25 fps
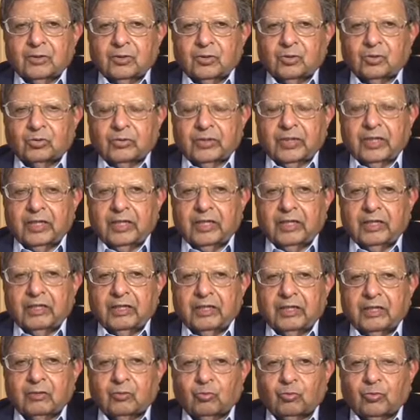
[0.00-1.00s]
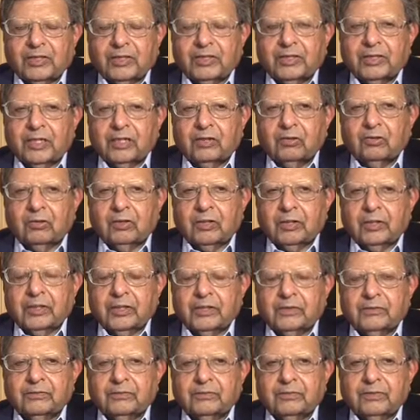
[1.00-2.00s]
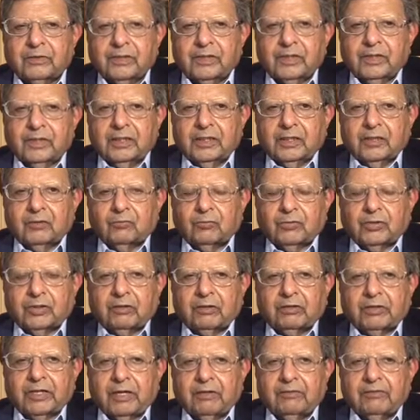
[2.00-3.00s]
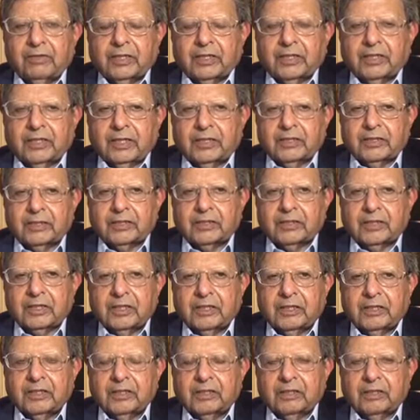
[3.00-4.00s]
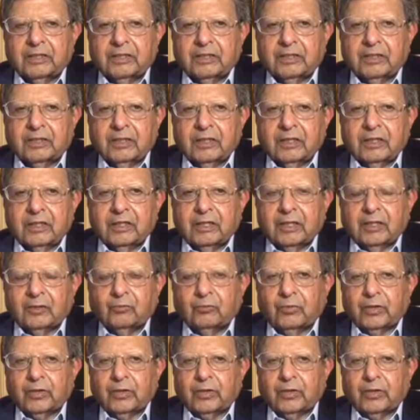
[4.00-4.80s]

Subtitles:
Today, one cannot live without having an understanding and